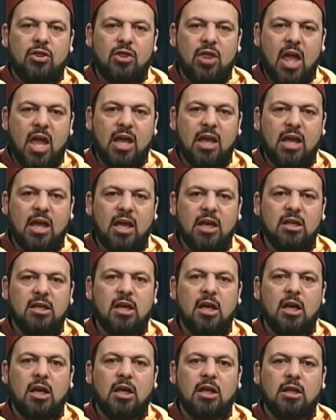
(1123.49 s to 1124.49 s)

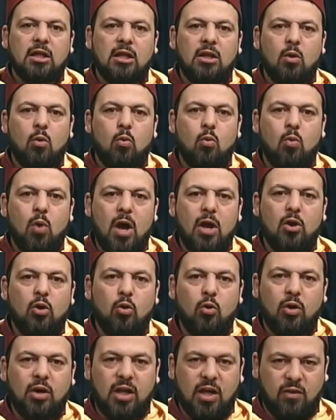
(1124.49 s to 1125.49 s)
thanking the one
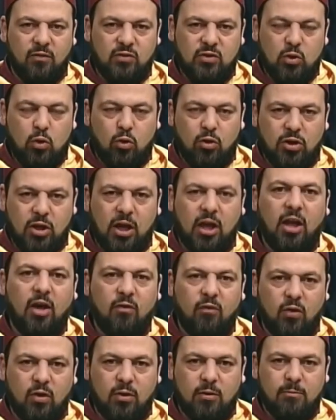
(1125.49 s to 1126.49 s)
who gives or the
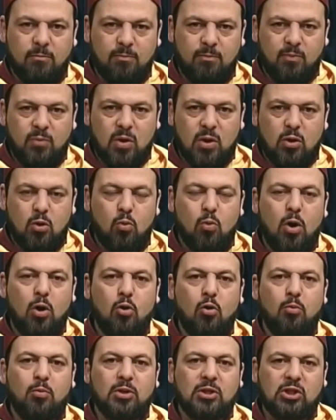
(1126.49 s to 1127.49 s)
giver, the one
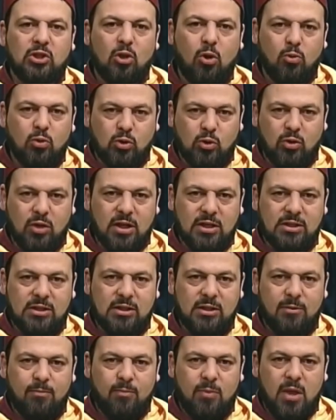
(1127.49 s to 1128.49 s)
who bestows on
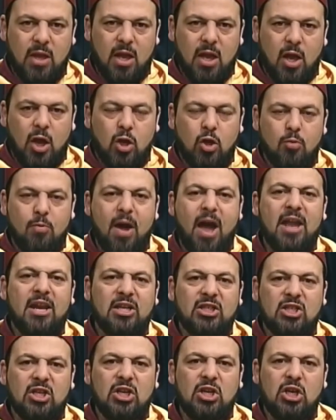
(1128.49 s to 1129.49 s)
us.
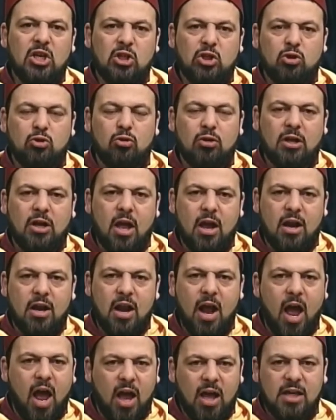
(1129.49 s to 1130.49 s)
Humanity needs to
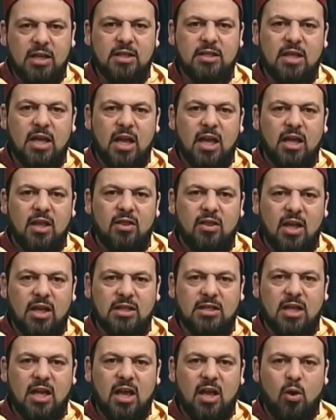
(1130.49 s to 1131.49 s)
recognize
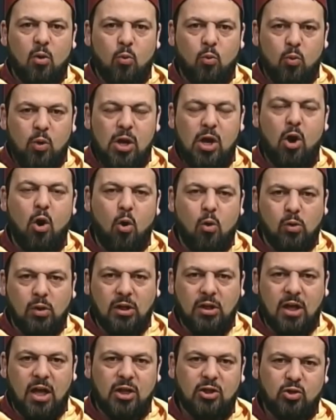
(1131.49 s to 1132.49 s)
that we owe a
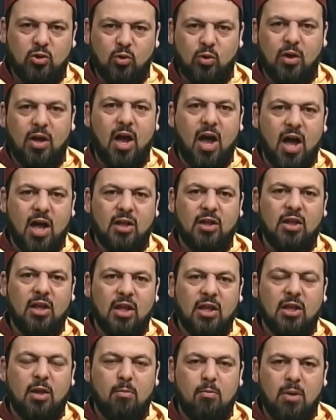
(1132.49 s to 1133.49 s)
lot to God
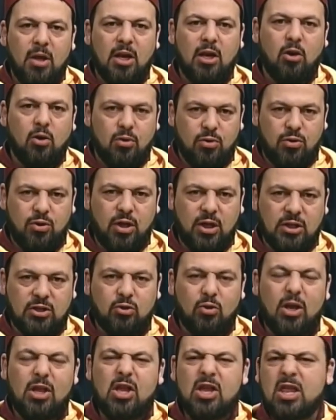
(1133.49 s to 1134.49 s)
the many good
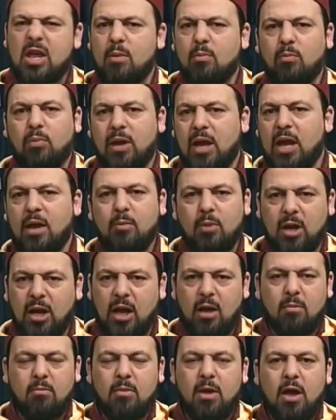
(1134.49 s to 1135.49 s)
things. Rather than blaming
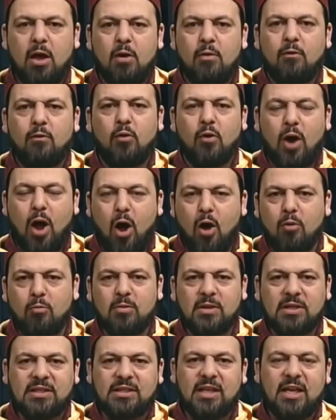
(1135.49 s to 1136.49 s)
Him for our
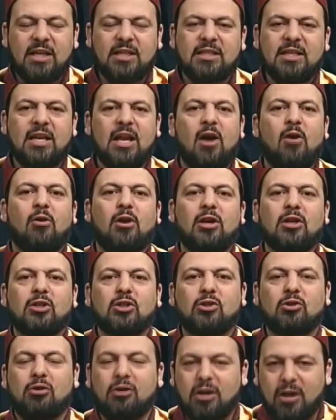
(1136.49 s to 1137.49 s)
mistakes and our
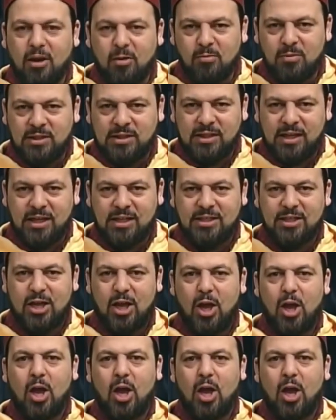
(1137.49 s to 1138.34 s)
historical mistakes,